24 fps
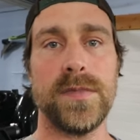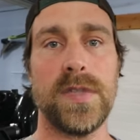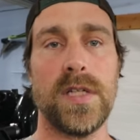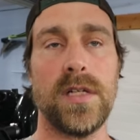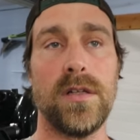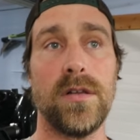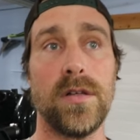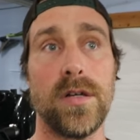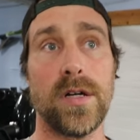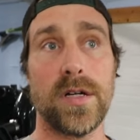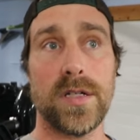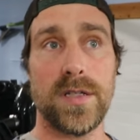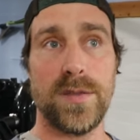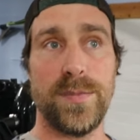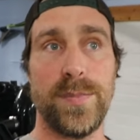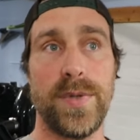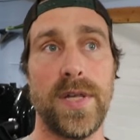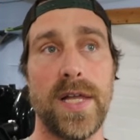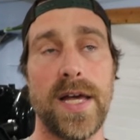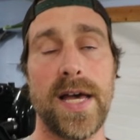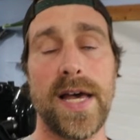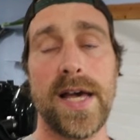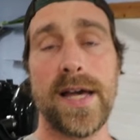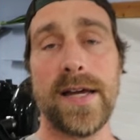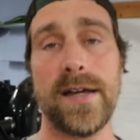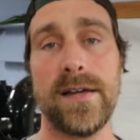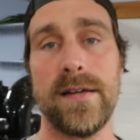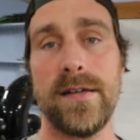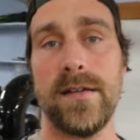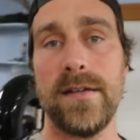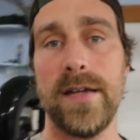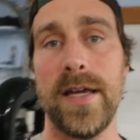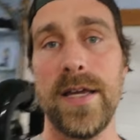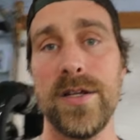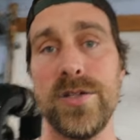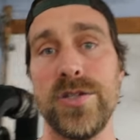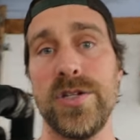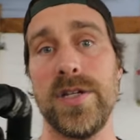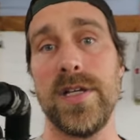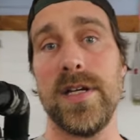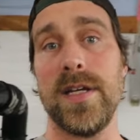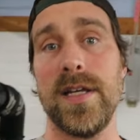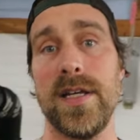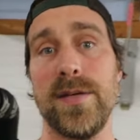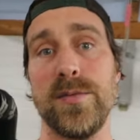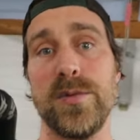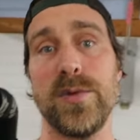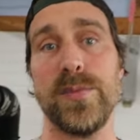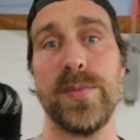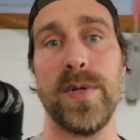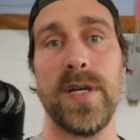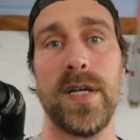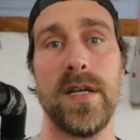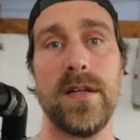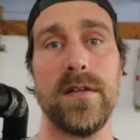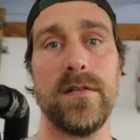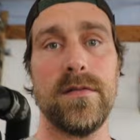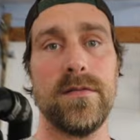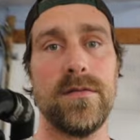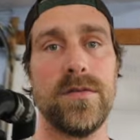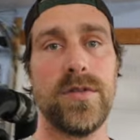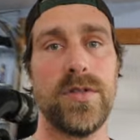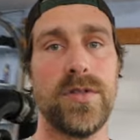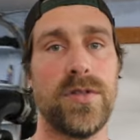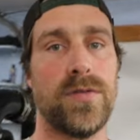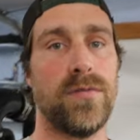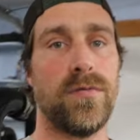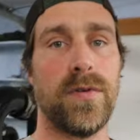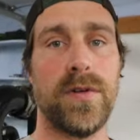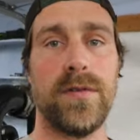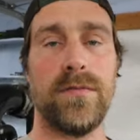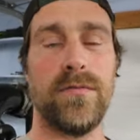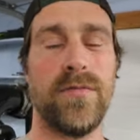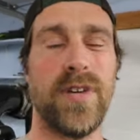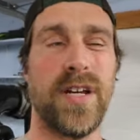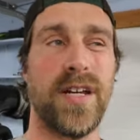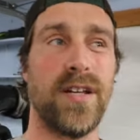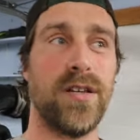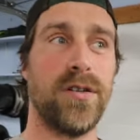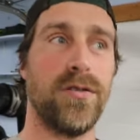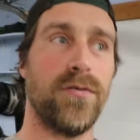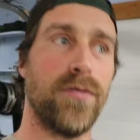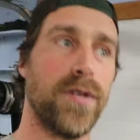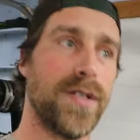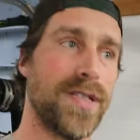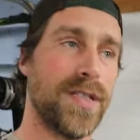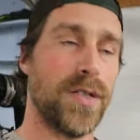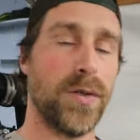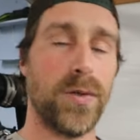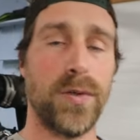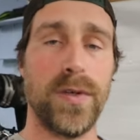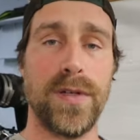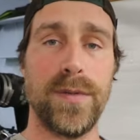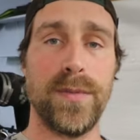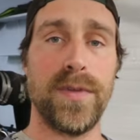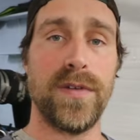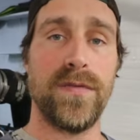gloss black engine enamel paint, just re regular Rust-Oleum.